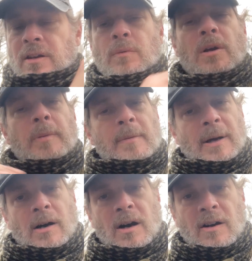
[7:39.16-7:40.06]
you want to be
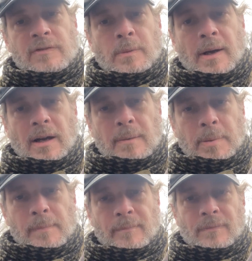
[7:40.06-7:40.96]
about halfway up
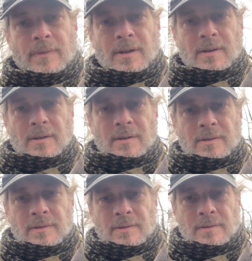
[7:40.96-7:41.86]

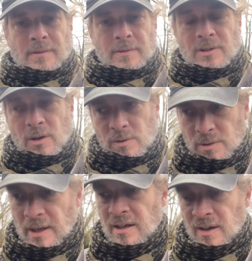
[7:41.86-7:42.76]
and use
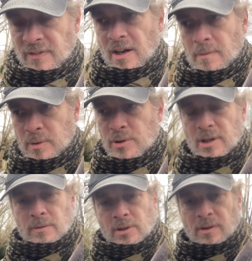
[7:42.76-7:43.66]
any available
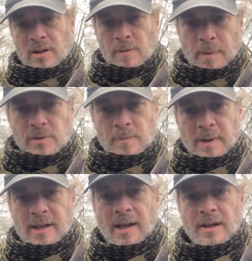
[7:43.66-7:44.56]
shelter that you possibly
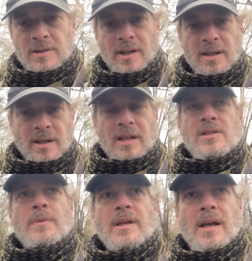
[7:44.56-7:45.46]
can, taking
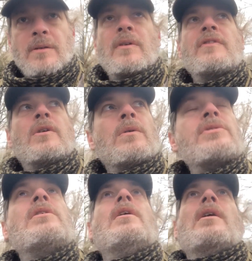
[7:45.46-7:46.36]
into account, of course,